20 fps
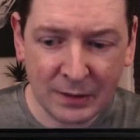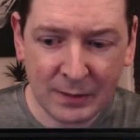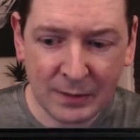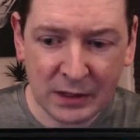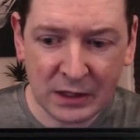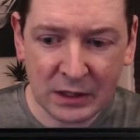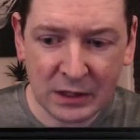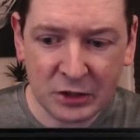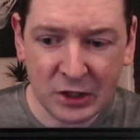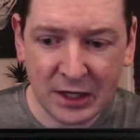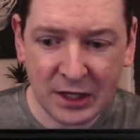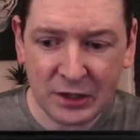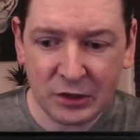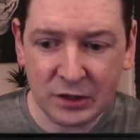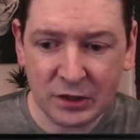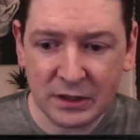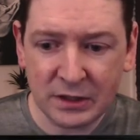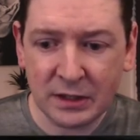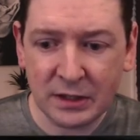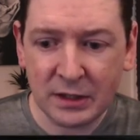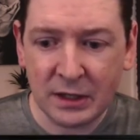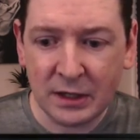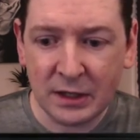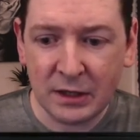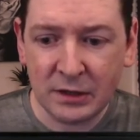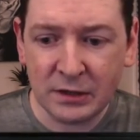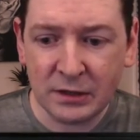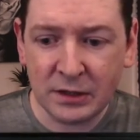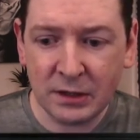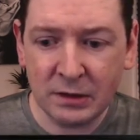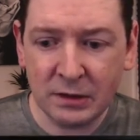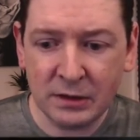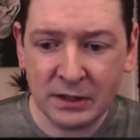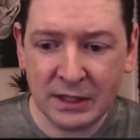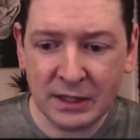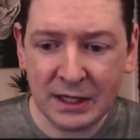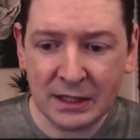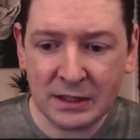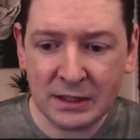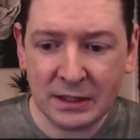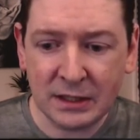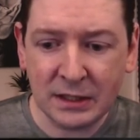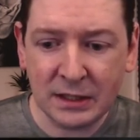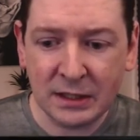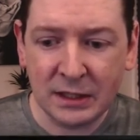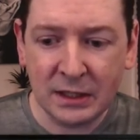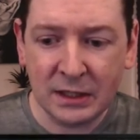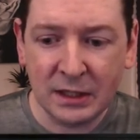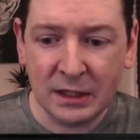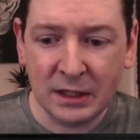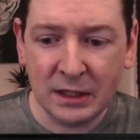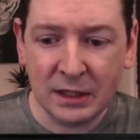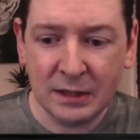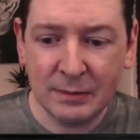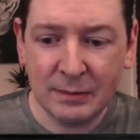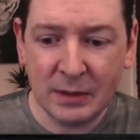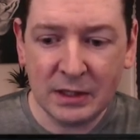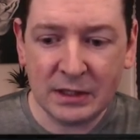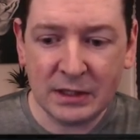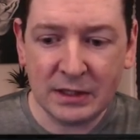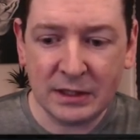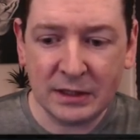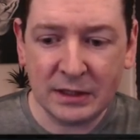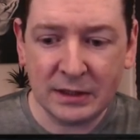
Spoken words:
the changes. So it's git commit,